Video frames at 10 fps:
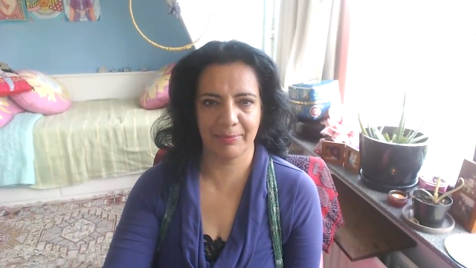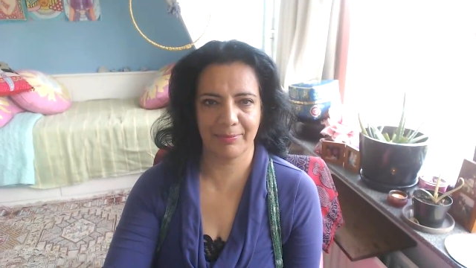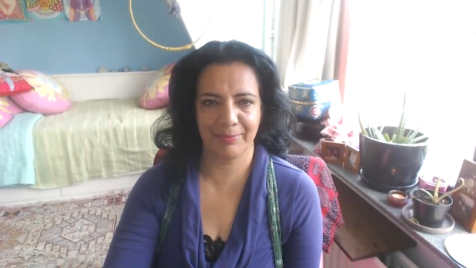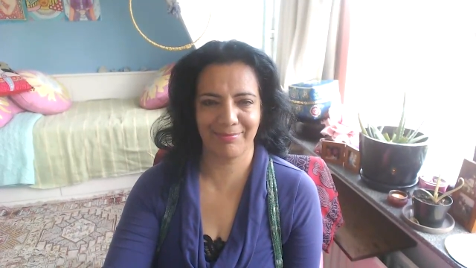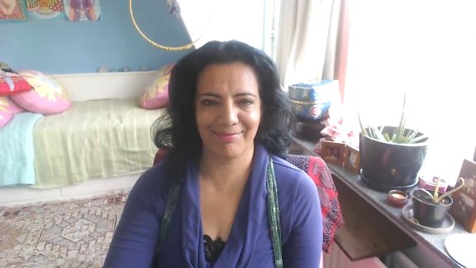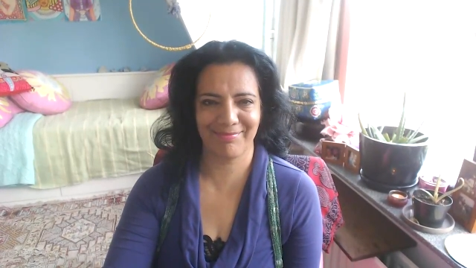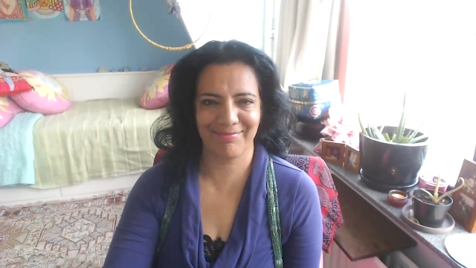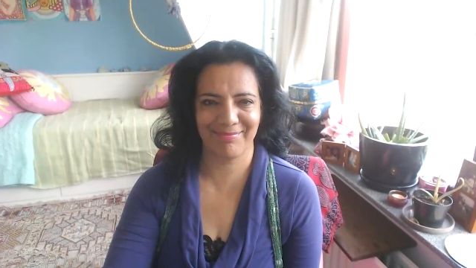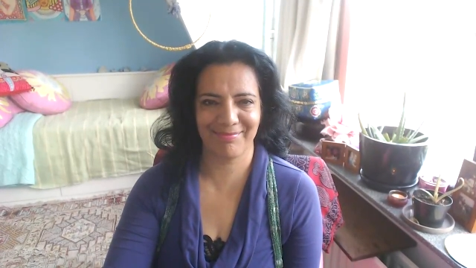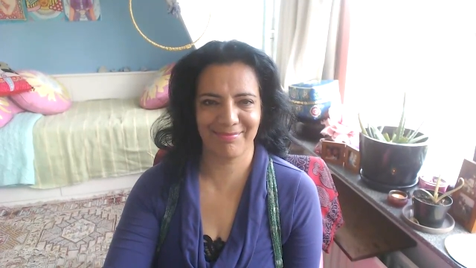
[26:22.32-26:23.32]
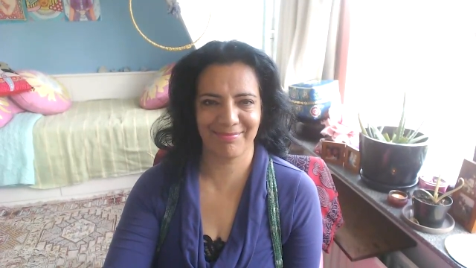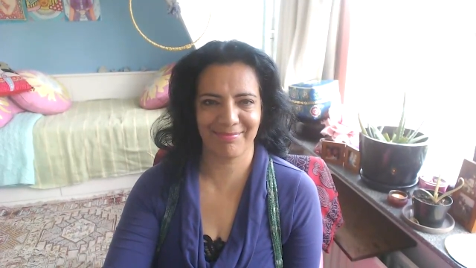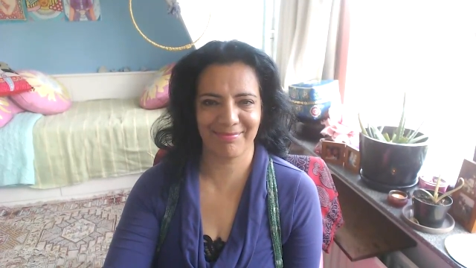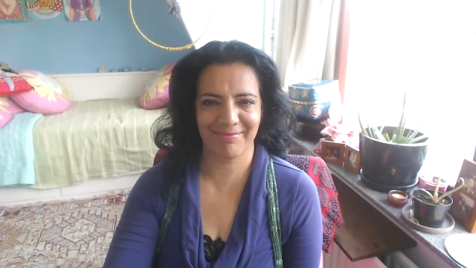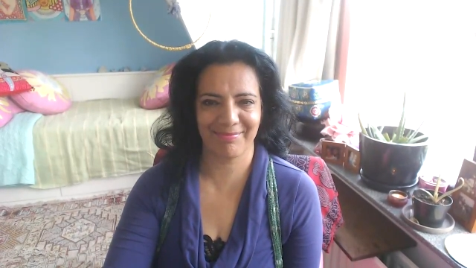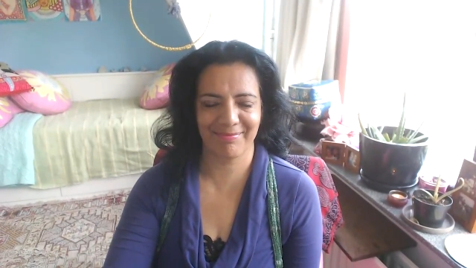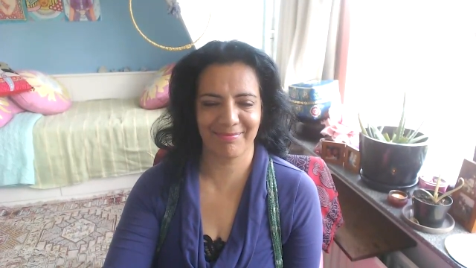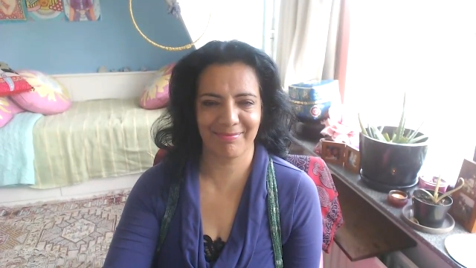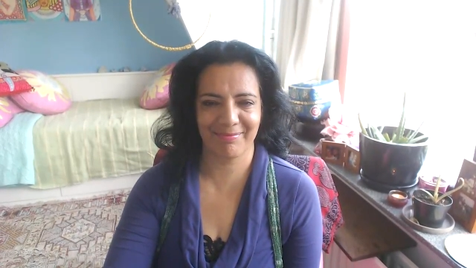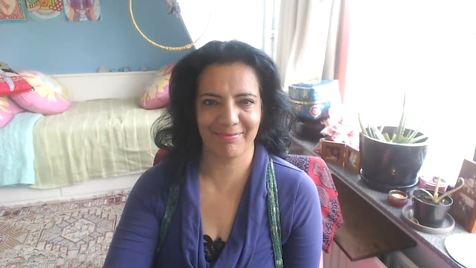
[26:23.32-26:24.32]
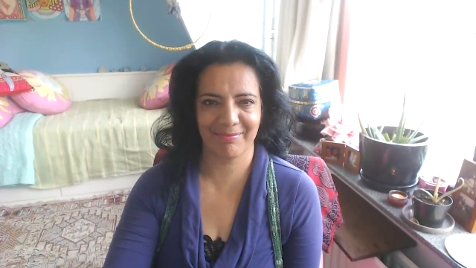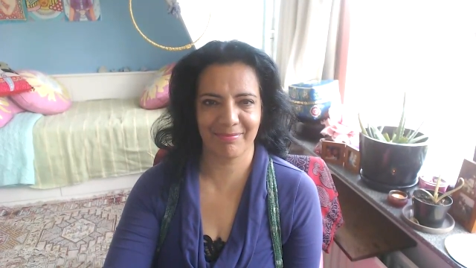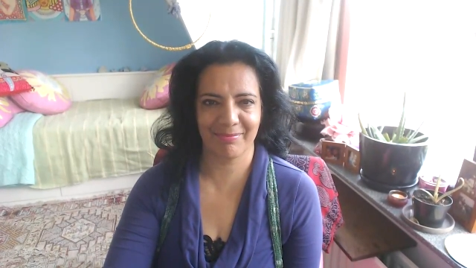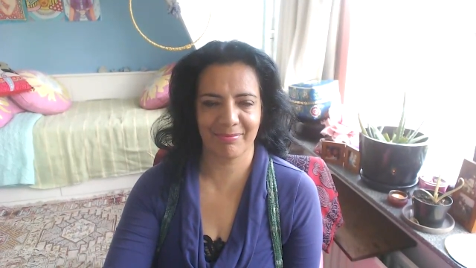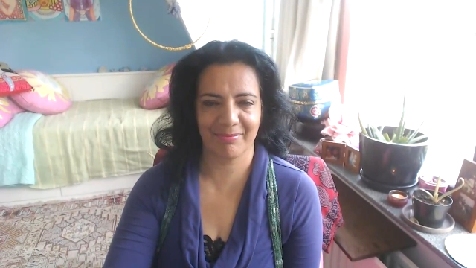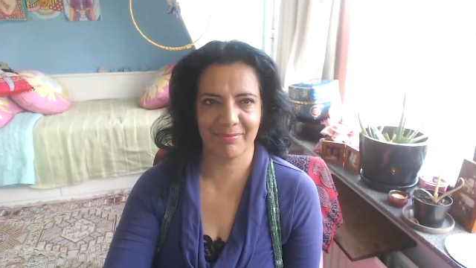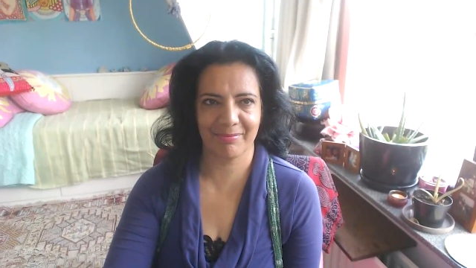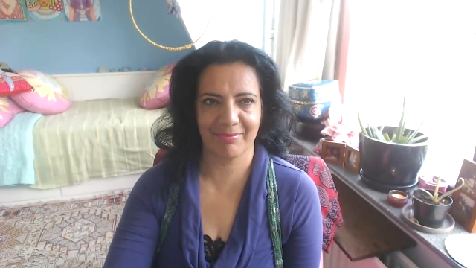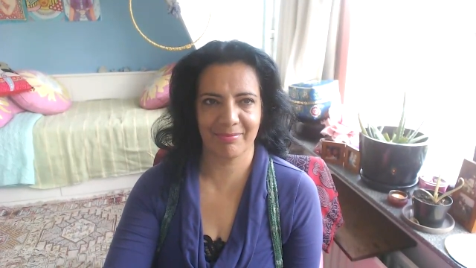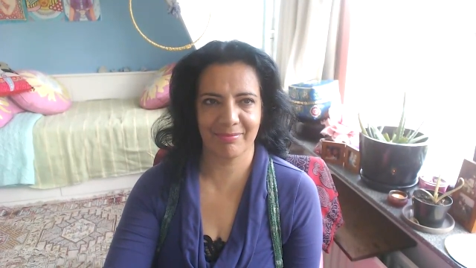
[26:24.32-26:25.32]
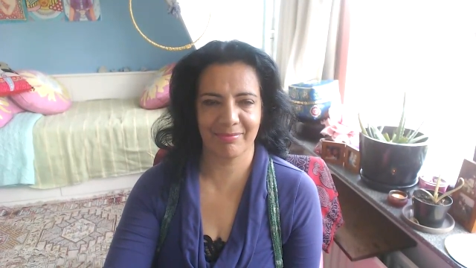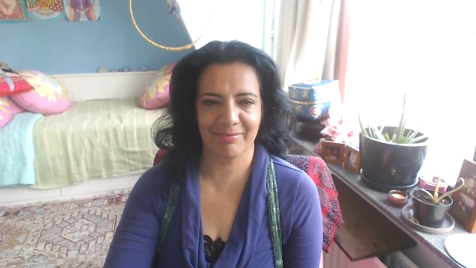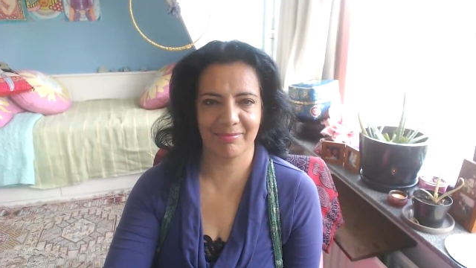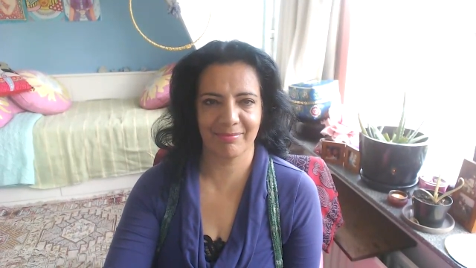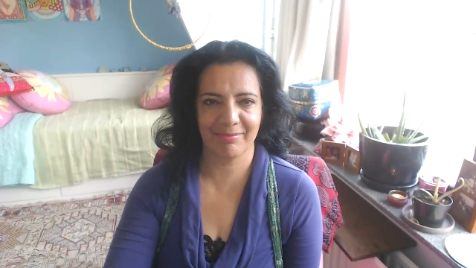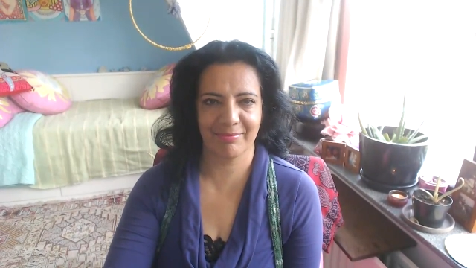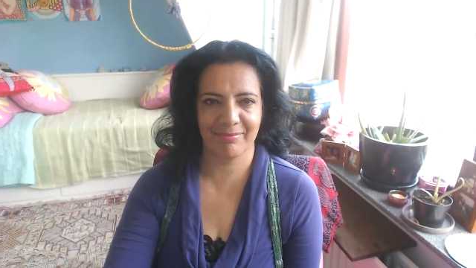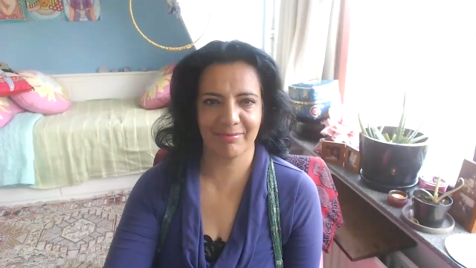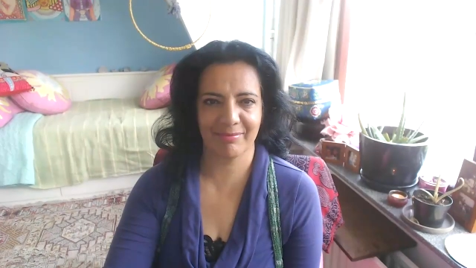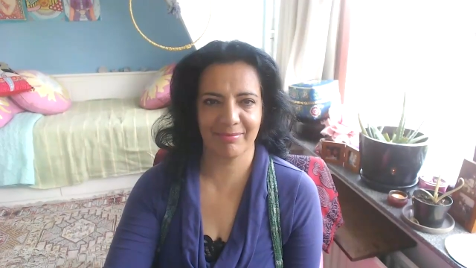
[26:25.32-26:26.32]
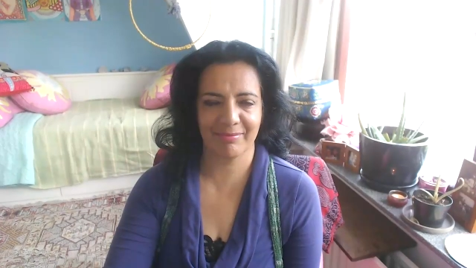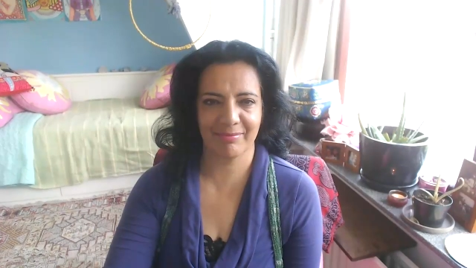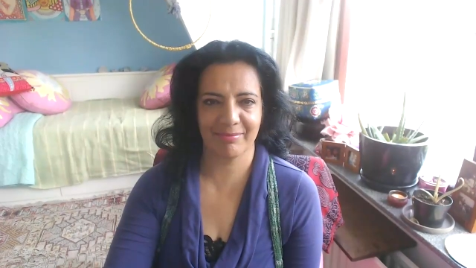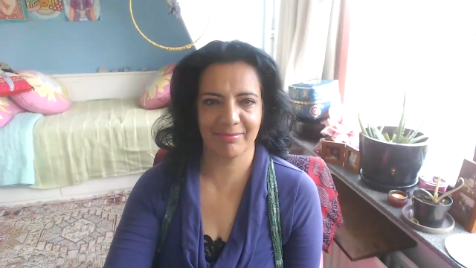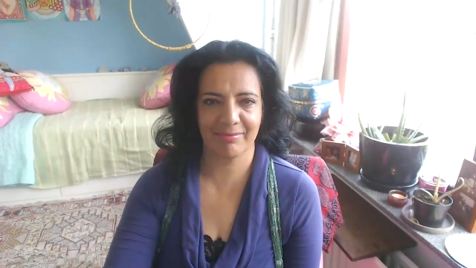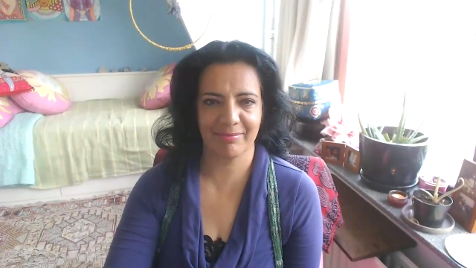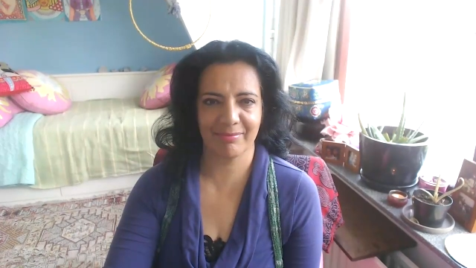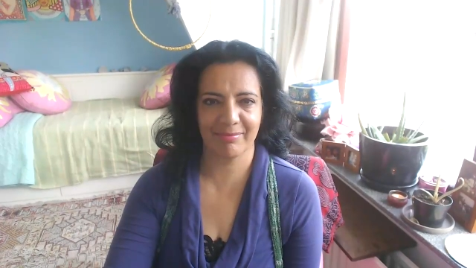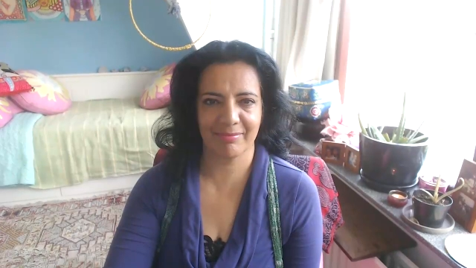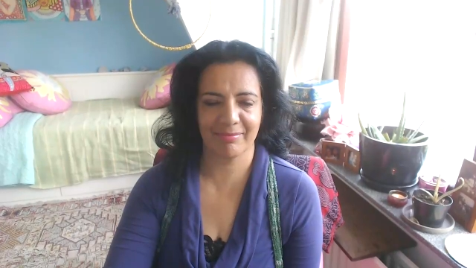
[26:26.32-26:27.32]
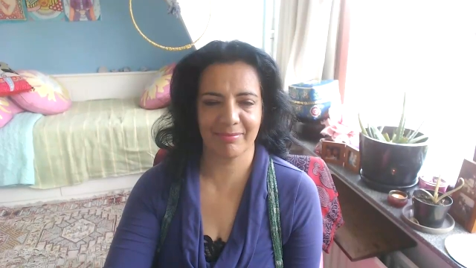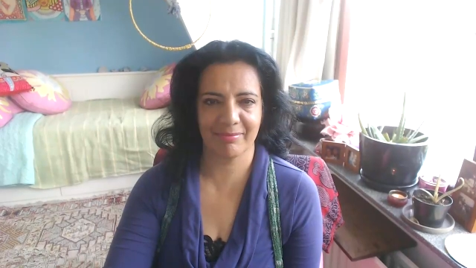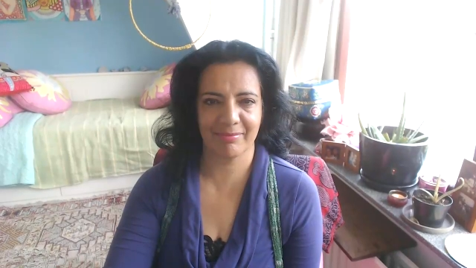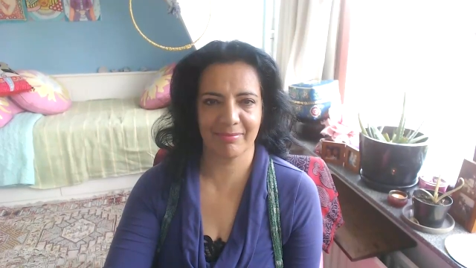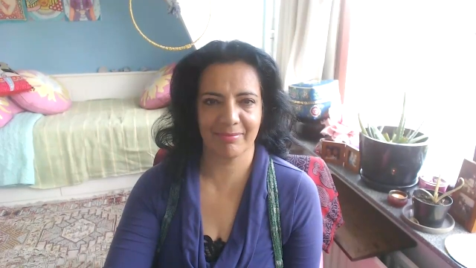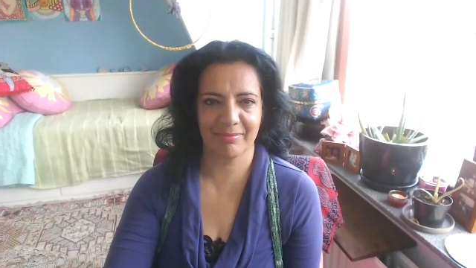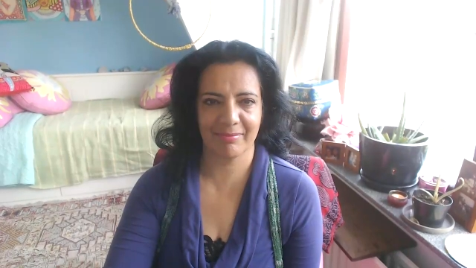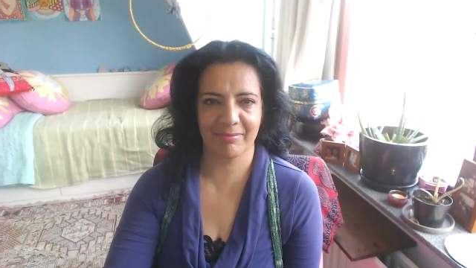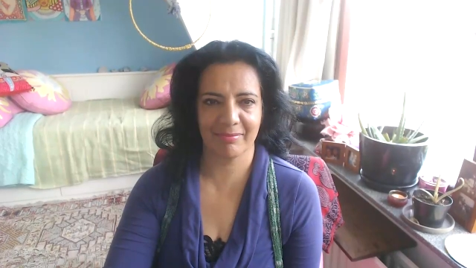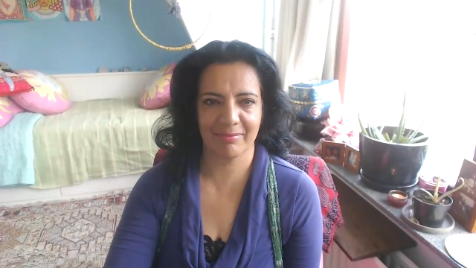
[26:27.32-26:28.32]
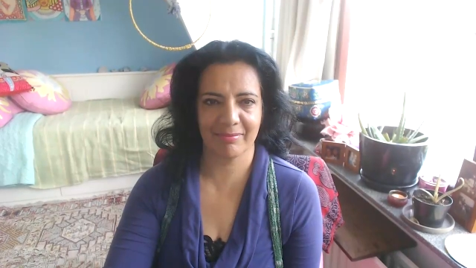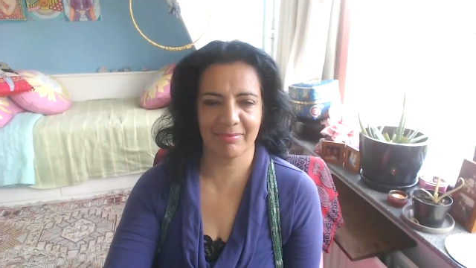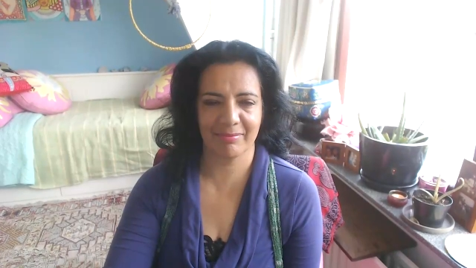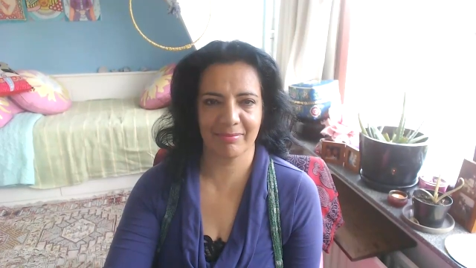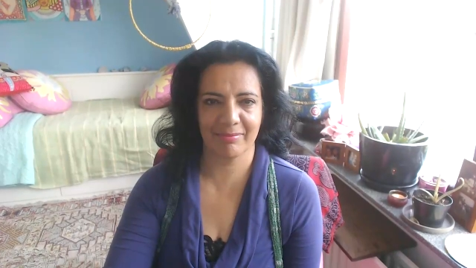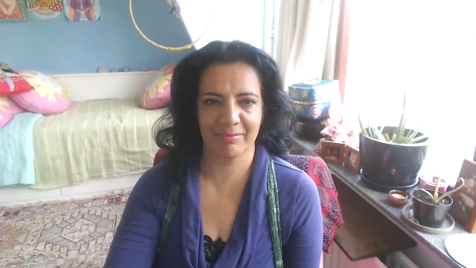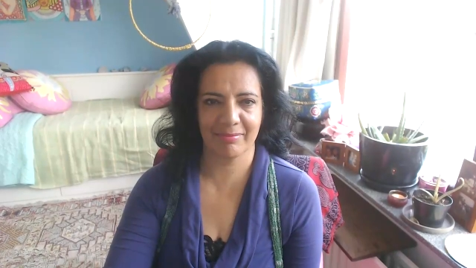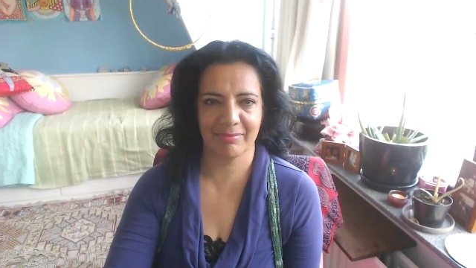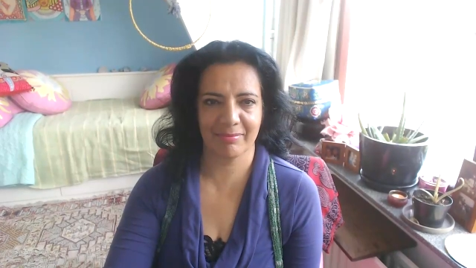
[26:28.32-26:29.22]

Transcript: [no speech]